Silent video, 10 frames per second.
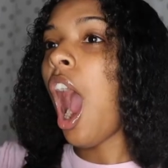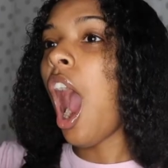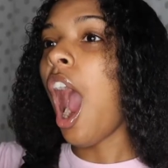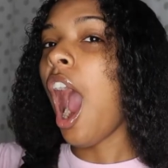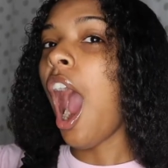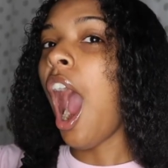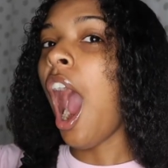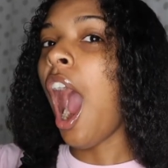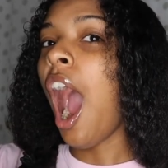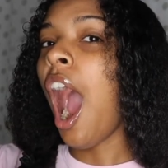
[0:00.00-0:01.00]

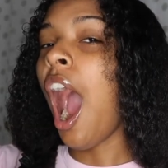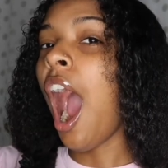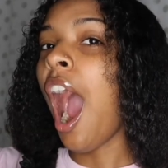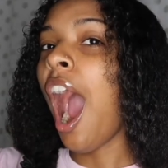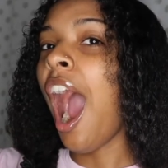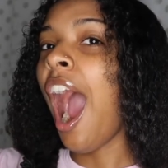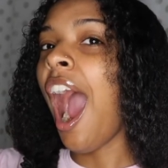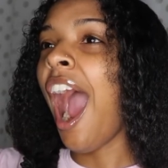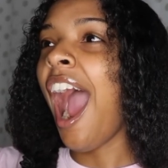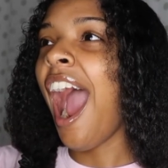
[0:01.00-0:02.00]

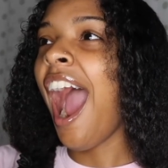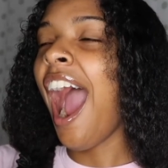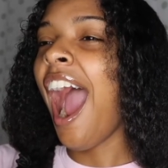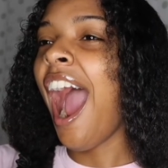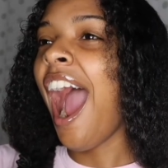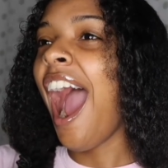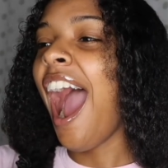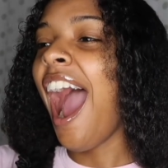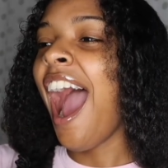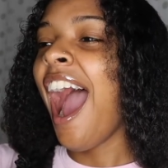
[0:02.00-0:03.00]

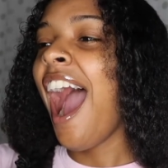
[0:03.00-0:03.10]
No one is speaking in this clip.